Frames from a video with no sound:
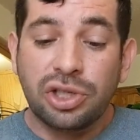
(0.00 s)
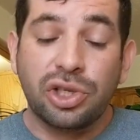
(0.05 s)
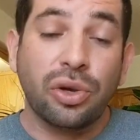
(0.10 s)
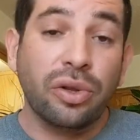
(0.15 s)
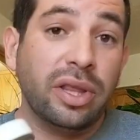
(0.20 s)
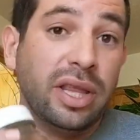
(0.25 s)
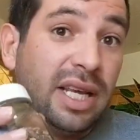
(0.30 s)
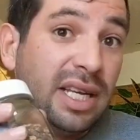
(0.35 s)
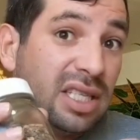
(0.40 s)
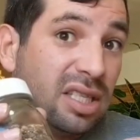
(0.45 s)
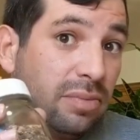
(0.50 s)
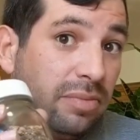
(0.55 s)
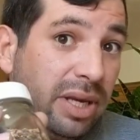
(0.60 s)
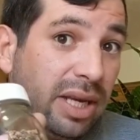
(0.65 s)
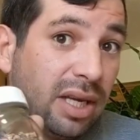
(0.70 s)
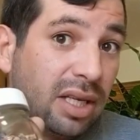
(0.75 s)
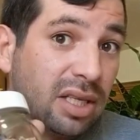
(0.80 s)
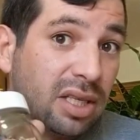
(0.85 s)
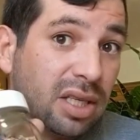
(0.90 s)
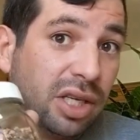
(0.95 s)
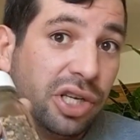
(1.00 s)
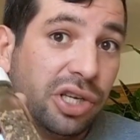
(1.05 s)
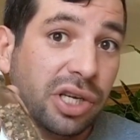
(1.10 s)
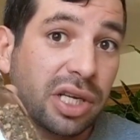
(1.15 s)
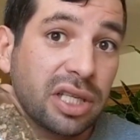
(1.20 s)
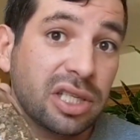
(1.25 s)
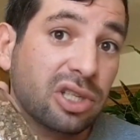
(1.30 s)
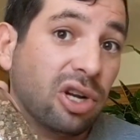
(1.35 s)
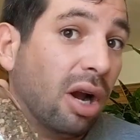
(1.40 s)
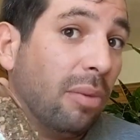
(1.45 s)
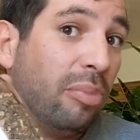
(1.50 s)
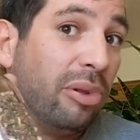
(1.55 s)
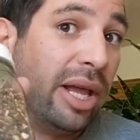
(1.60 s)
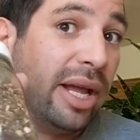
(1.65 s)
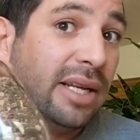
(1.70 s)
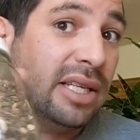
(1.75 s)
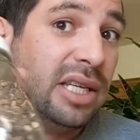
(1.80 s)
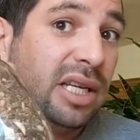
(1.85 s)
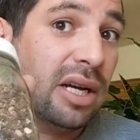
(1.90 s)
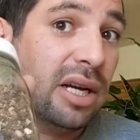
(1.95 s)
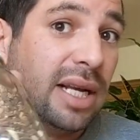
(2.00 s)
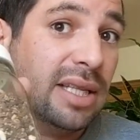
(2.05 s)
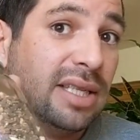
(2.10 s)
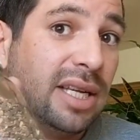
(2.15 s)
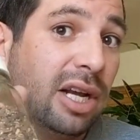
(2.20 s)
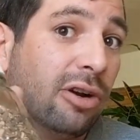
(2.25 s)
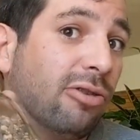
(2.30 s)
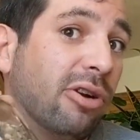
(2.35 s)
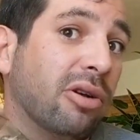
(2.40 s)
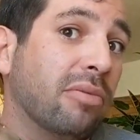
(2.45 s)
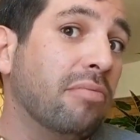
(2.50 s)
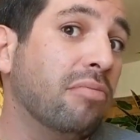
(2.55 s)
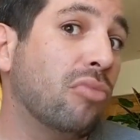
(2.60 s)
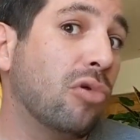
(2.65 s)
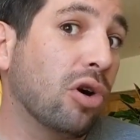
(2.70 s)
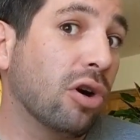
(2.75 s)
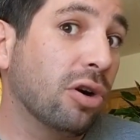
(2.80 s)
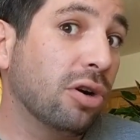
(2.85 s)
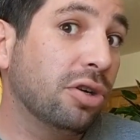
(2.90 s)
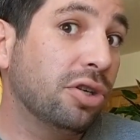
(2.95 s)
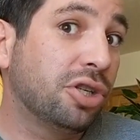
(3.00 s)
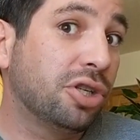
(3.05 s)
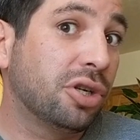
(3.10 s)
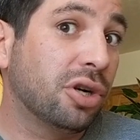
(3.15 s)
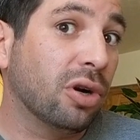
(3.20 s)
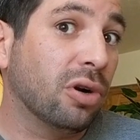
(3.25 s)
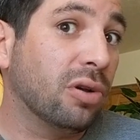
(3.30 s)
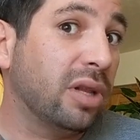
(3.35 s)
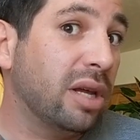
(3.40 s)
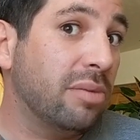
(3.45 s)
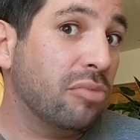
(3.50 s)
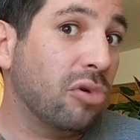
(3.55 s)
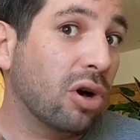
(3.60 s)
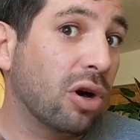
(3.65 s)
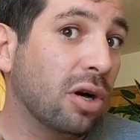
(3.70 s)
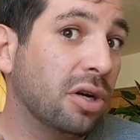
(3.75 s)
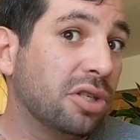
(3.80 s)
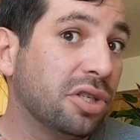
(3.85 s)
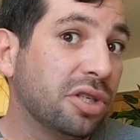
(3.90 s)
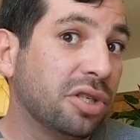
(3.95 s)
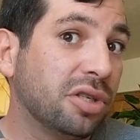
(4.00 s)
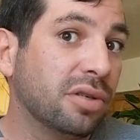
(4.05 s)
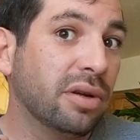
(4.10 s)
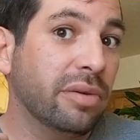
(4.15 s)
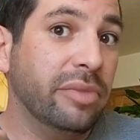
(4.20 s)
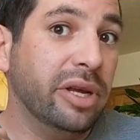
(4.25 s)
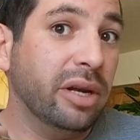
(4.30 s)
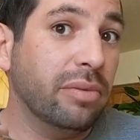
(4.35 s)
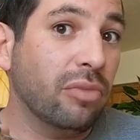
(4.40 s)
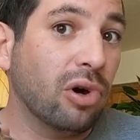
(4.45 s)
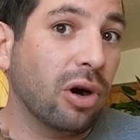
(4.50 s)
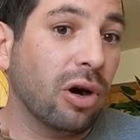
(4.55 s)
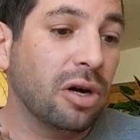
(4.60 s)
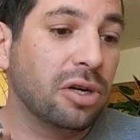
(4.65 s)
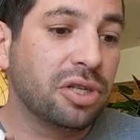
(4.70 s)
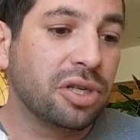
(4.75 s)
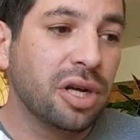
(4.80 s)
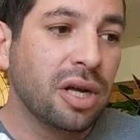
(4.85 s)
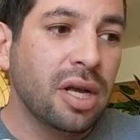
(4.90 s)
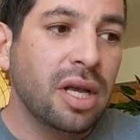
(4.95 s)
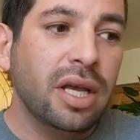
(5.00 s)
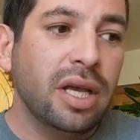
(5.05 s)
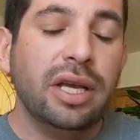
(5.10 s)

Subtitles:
So this mix, you can start planting, I'd say around March, early March, mid-March,